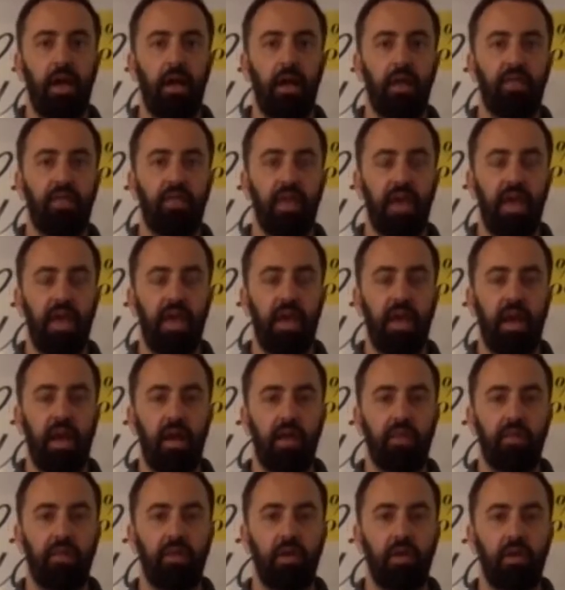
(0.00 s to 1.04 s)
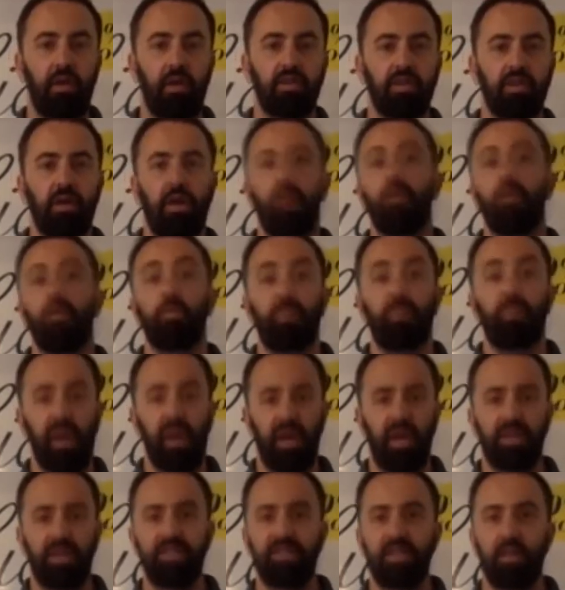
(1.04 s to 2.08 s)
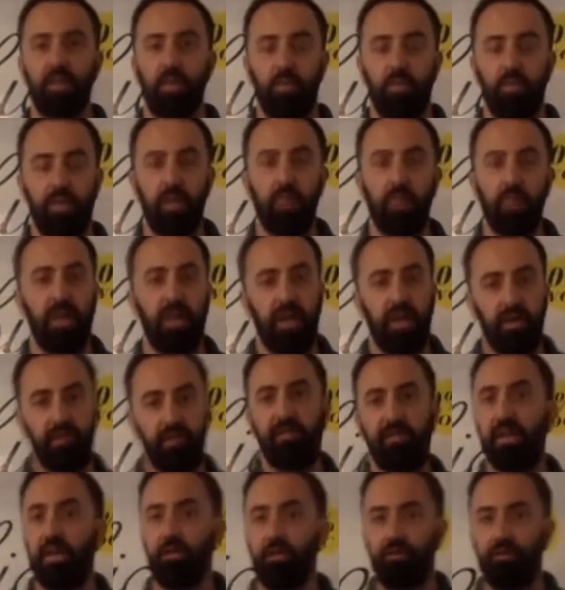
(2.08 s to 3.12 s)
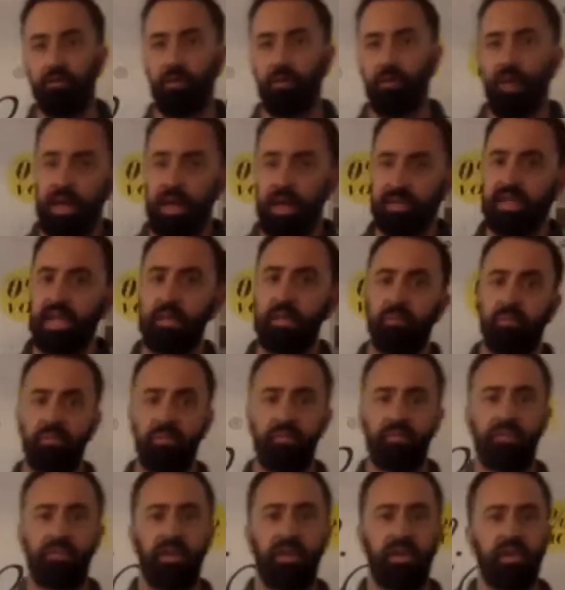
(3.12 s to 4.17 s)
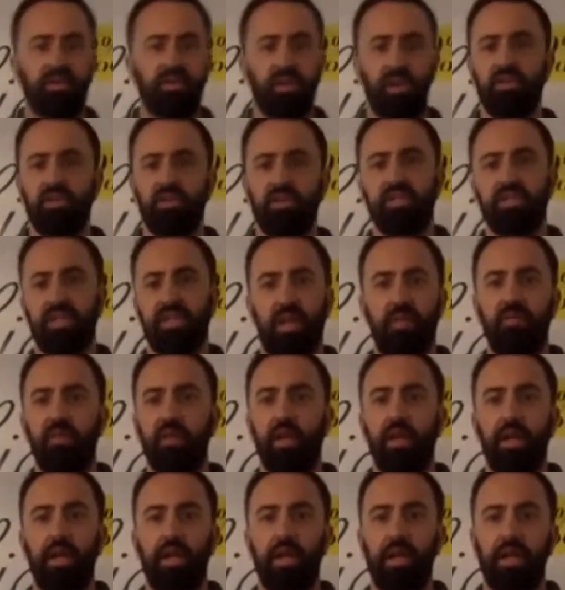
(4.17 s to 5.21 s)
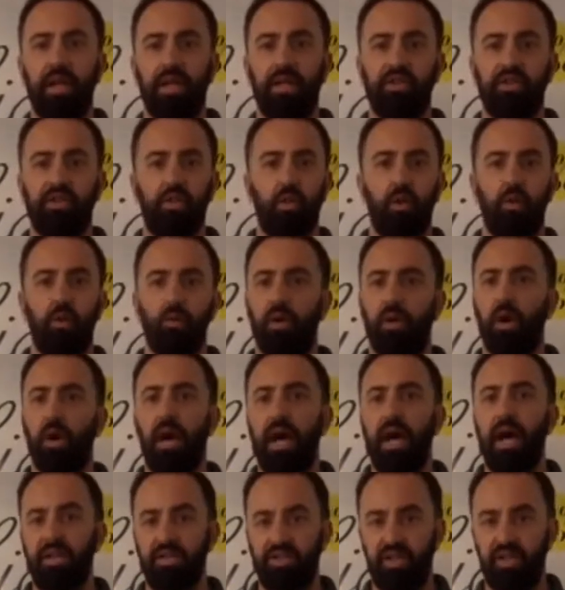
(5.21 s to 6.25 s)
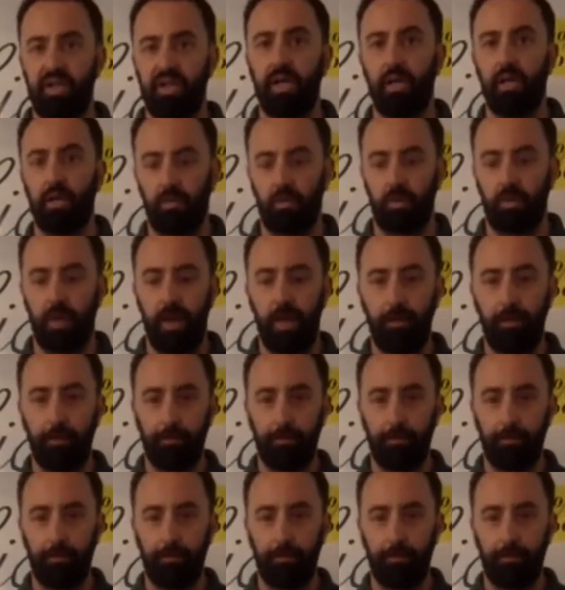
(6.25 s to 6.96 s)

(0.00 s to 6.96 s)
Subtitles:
then there's other products that would be a better fit for that type of a finish. Ours is never going to get you a real high sheen, okay?